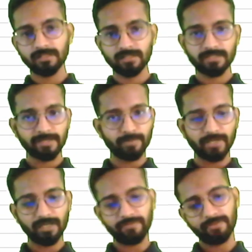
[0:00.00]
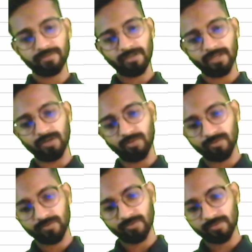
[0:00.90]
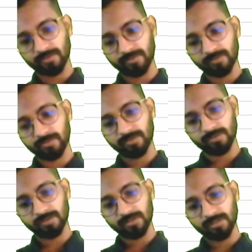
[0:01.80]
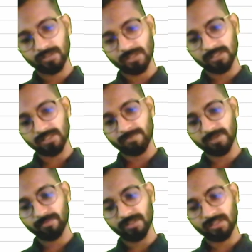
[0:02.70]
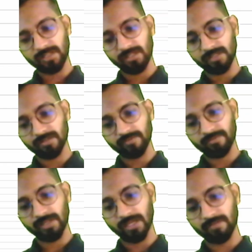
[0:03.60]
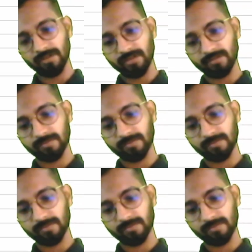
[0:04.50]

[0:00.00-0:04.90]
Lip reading: Simple enough. Now, concept number 3 we have here.